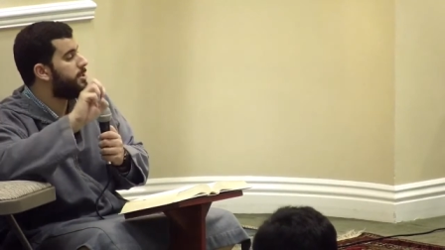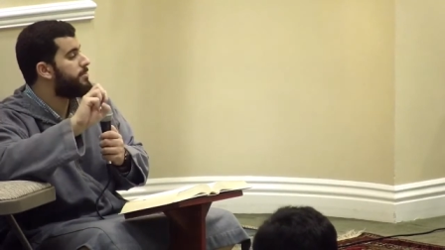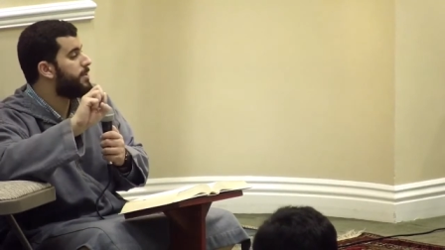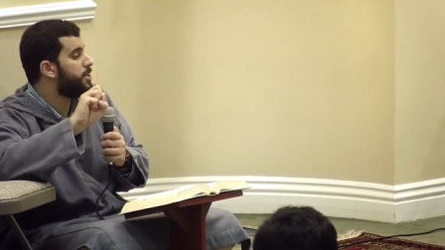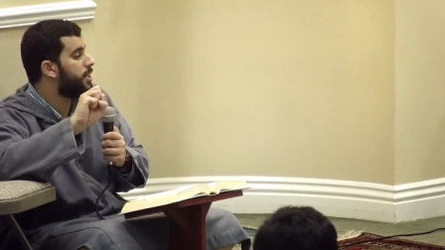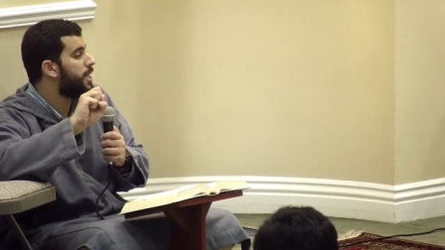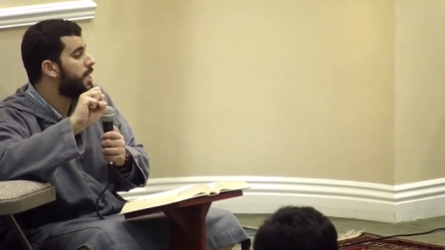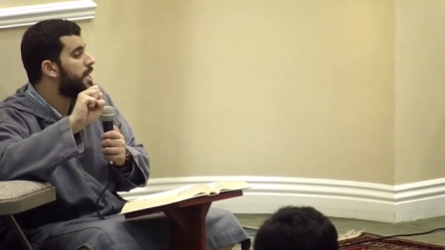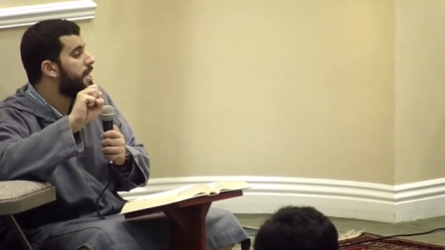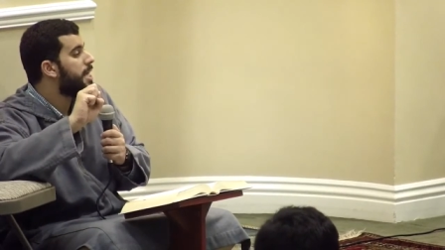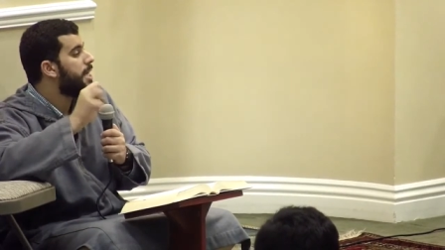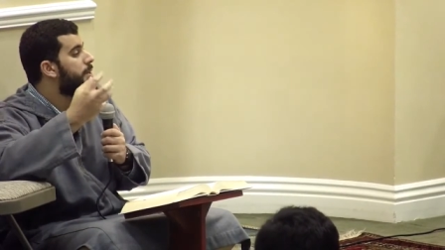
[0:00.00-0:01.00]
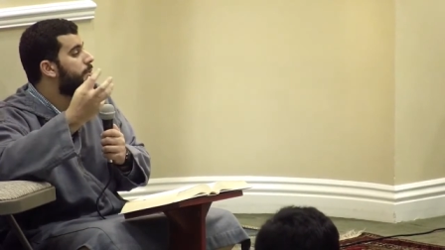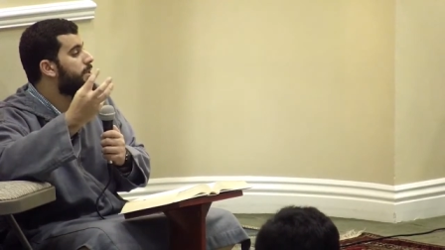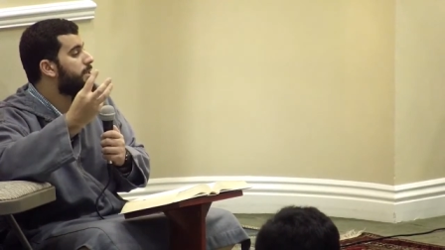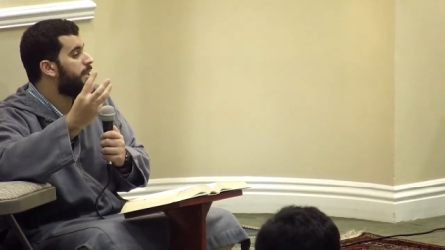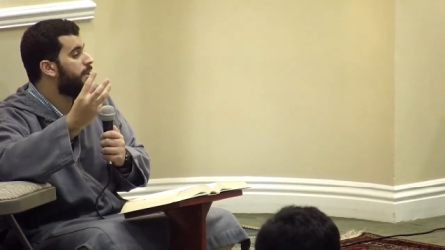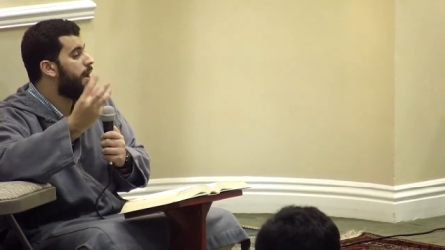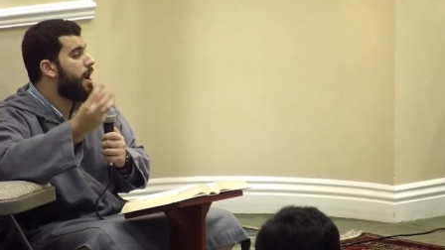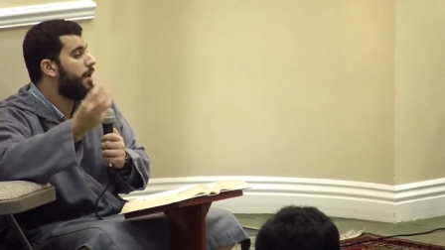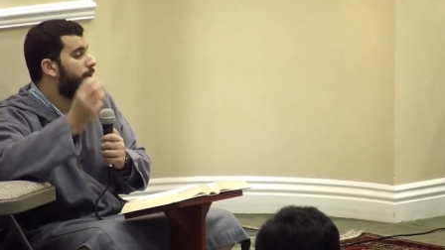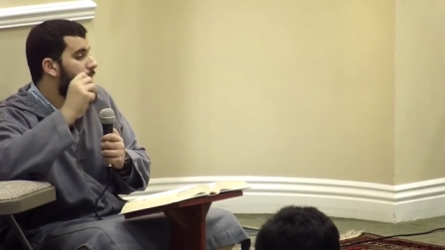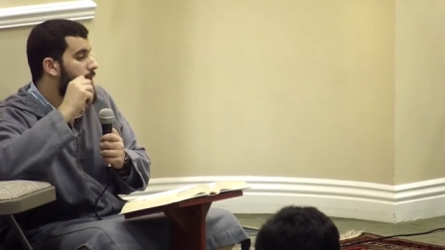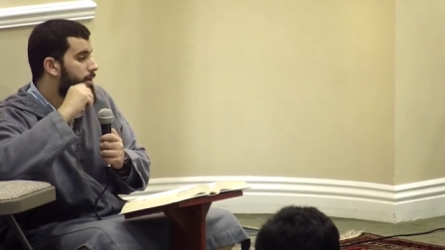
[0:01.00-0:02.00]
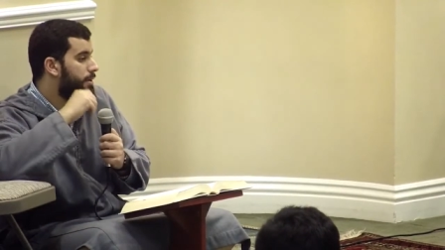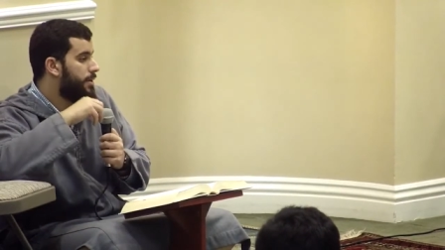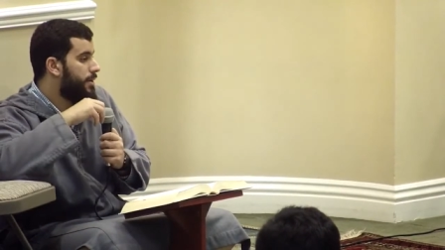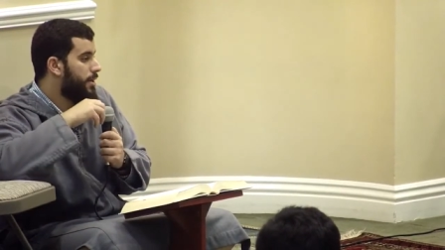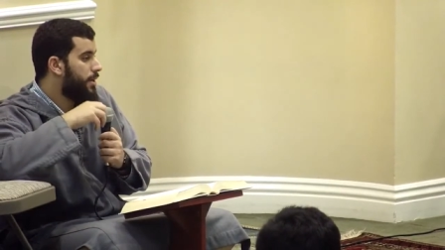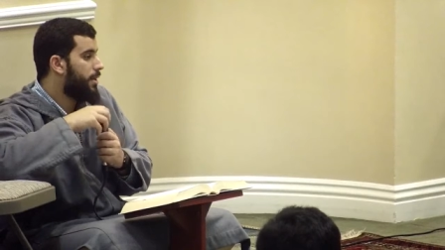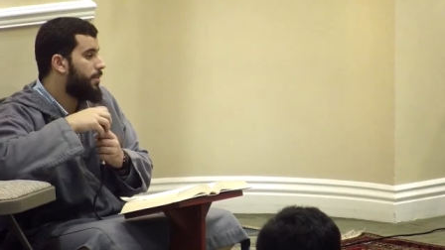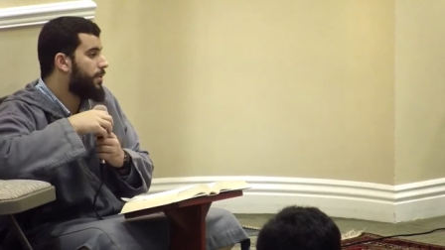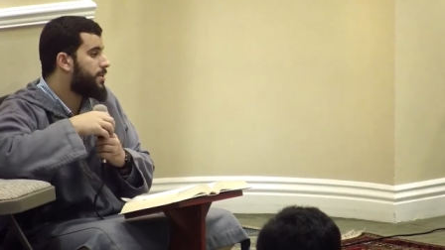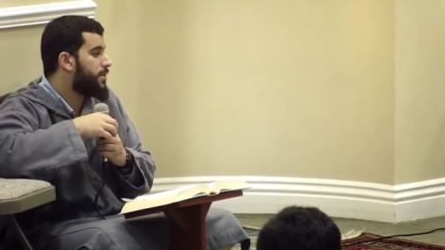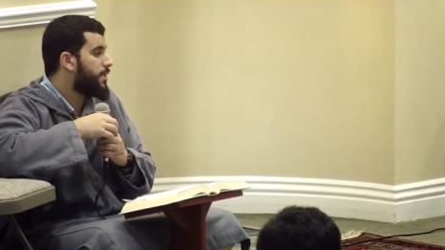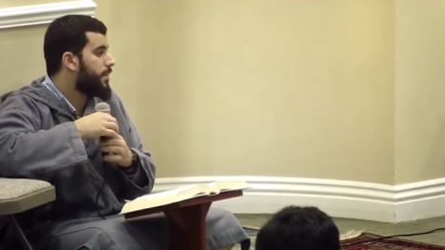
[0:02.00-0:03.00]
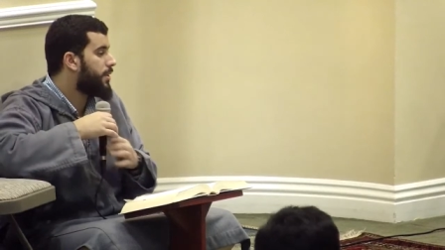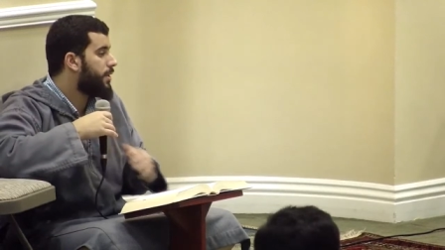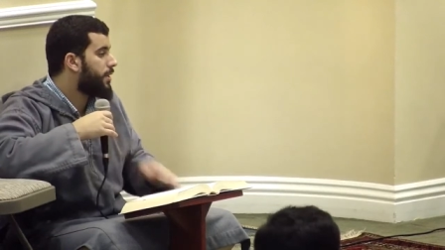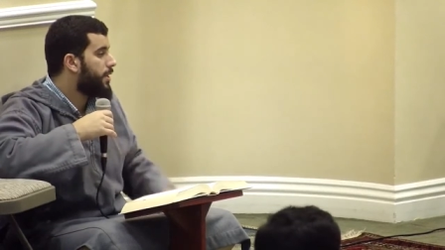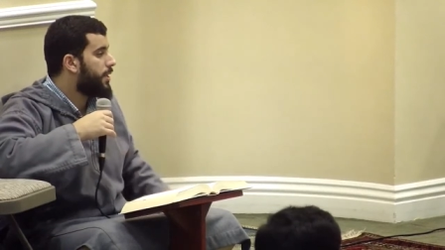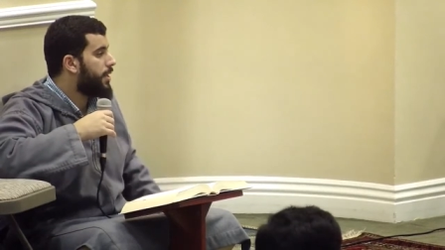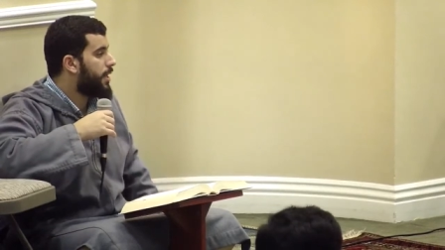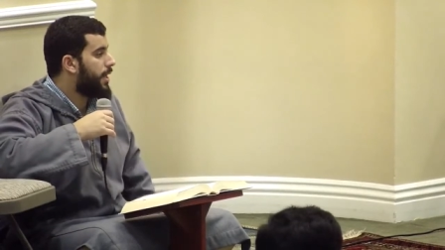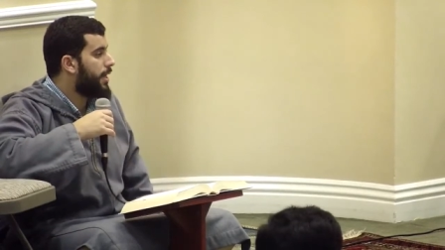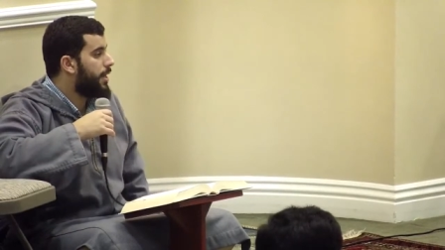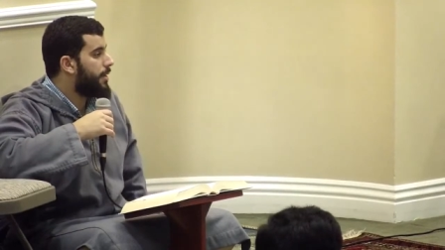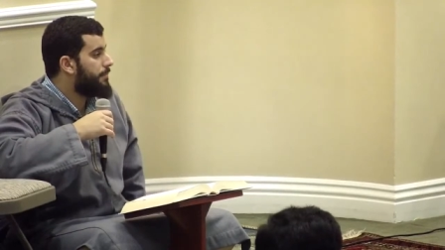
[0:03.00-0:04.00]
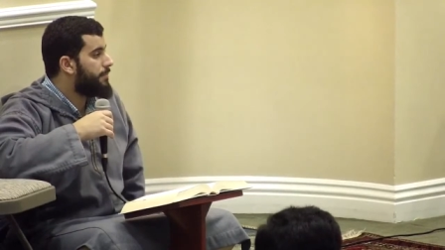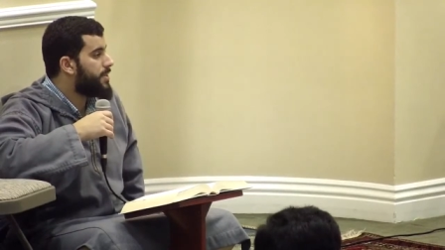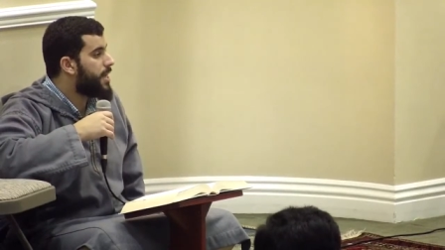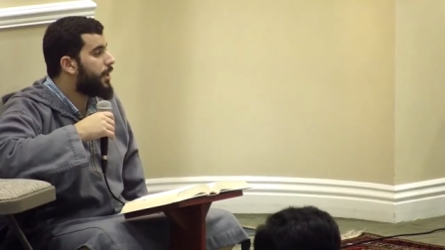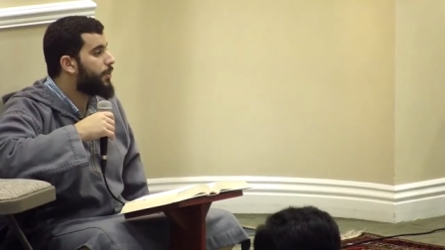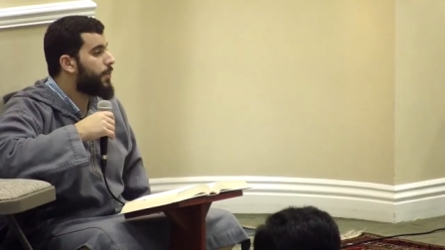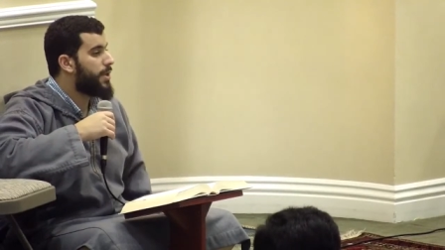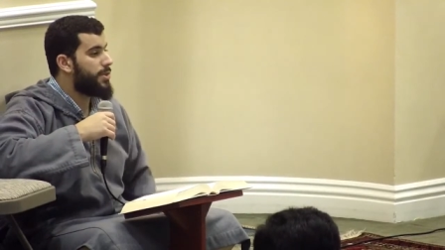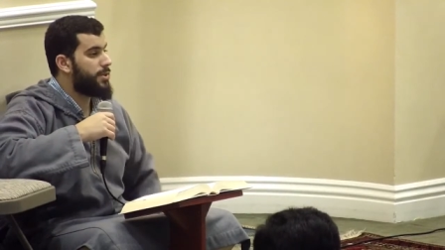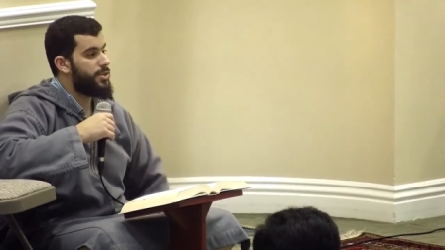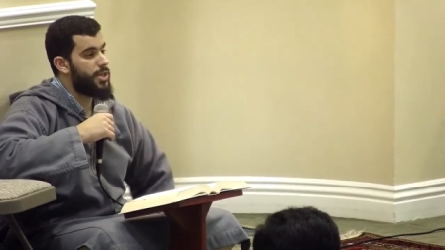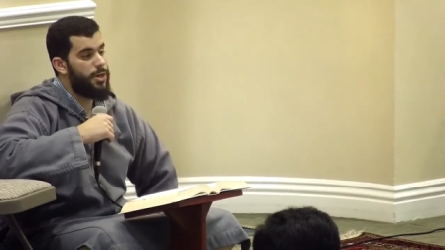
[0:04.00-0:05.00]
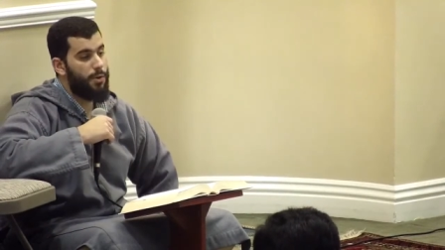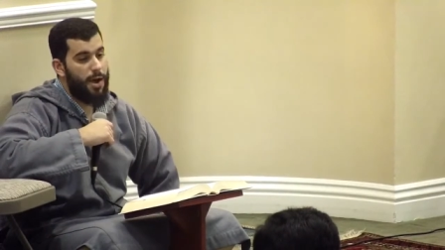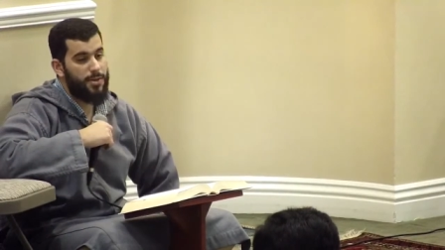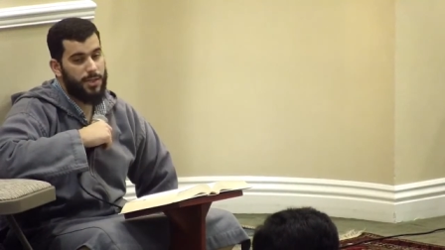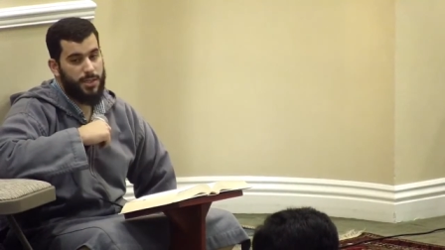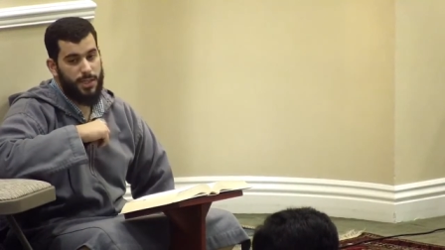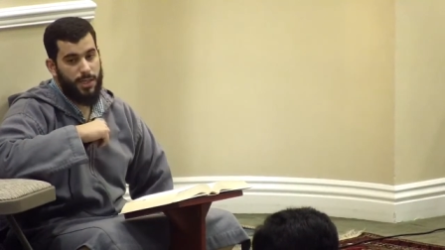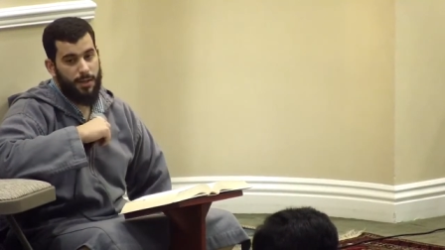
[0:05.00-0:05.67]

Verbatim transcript: mission, he was still honored he was still uh, um, dealt with generosity.